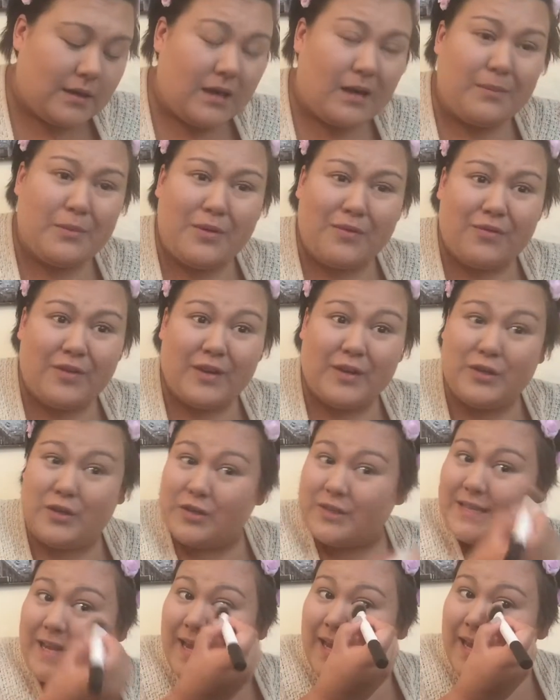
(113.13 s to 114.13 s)
I'm not very
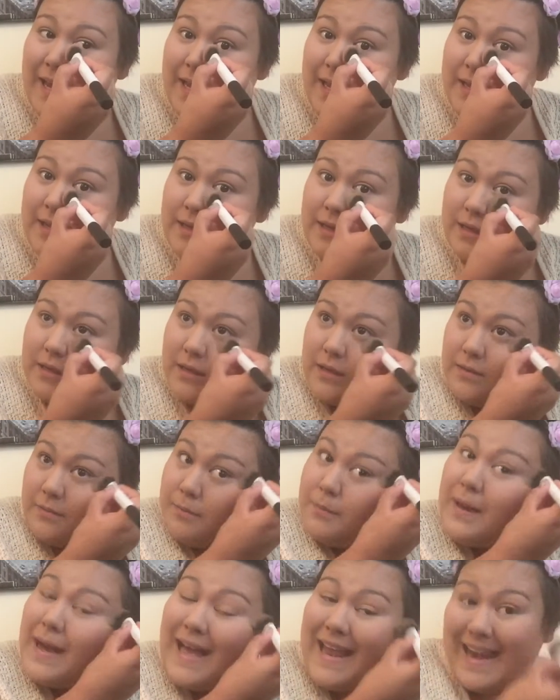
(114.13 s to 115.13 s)
good at it,
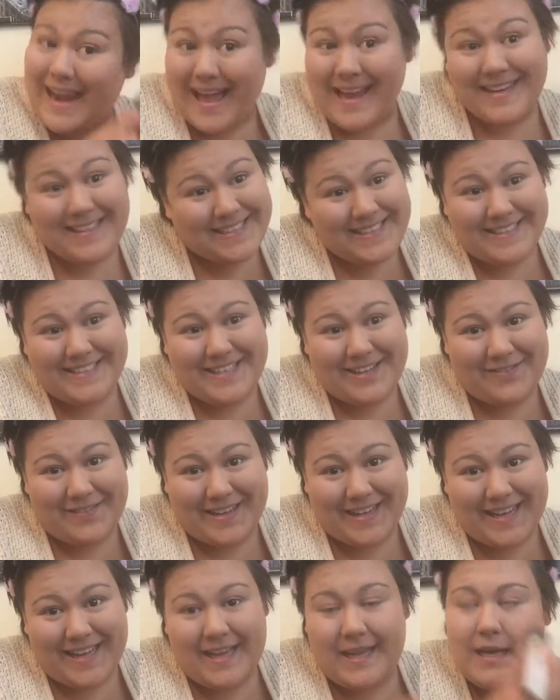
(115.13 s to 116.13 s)
but I like to do
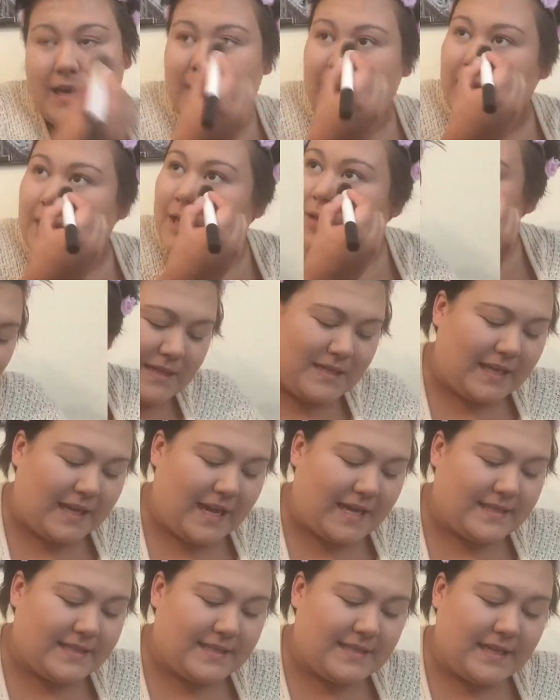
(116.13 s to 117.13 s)
it. I am actually
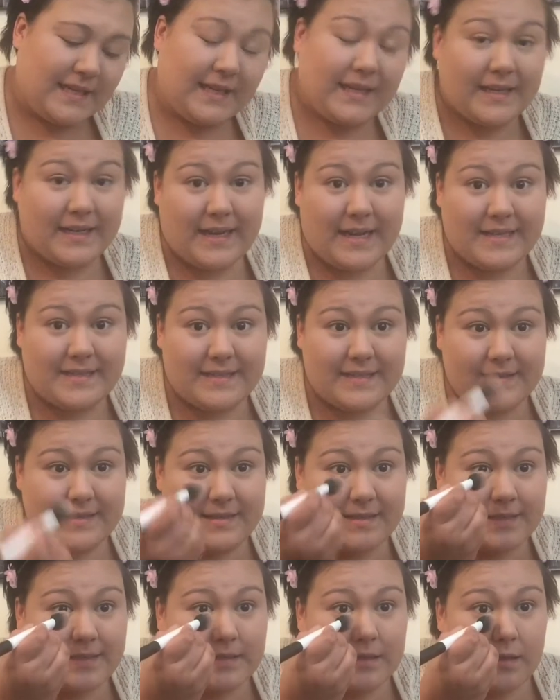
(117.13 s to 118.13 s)
getting singing
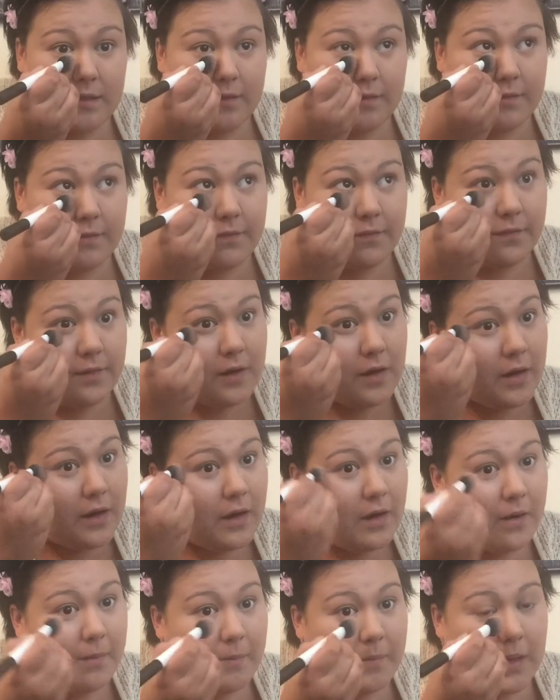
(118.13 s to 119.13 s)
lessons
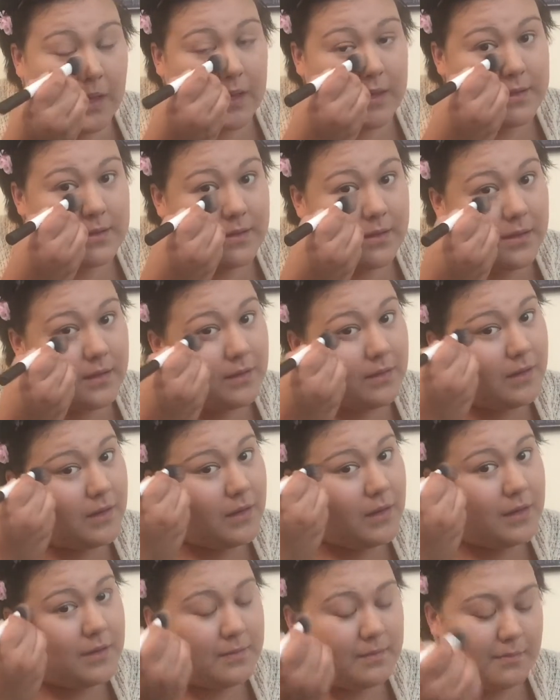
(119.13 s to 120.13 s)
from
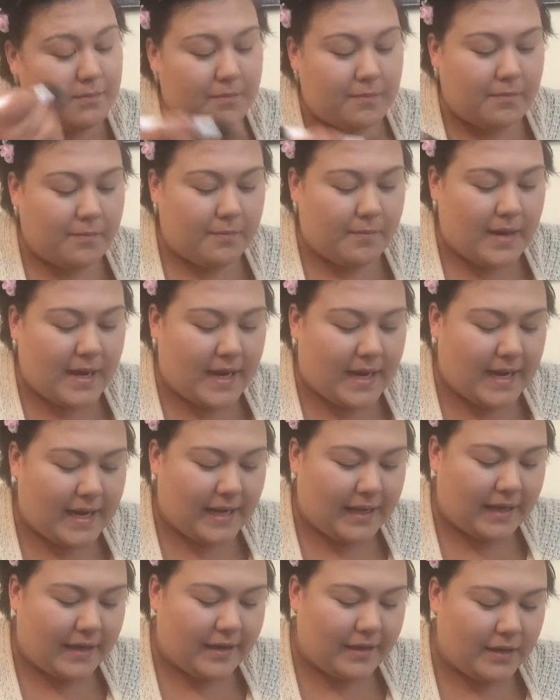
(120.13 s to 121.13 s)

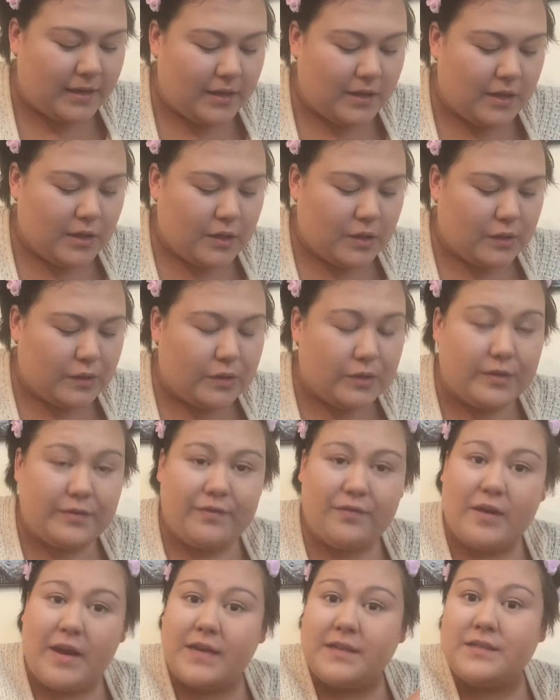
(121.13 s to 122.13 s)
my good
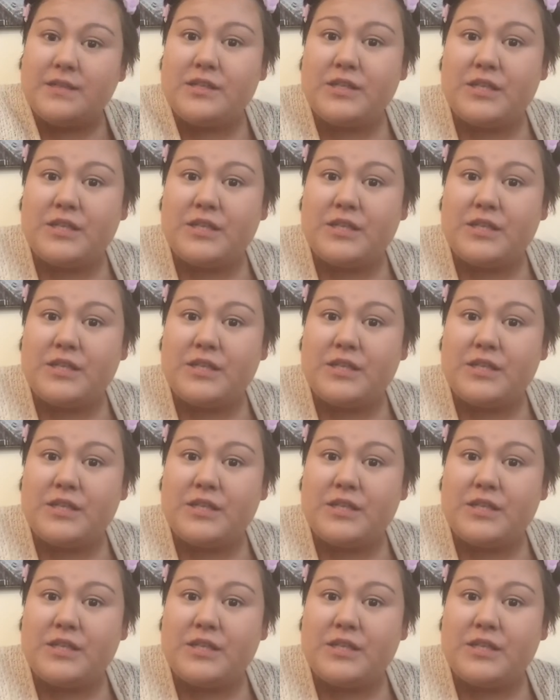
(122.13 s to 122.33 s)
friend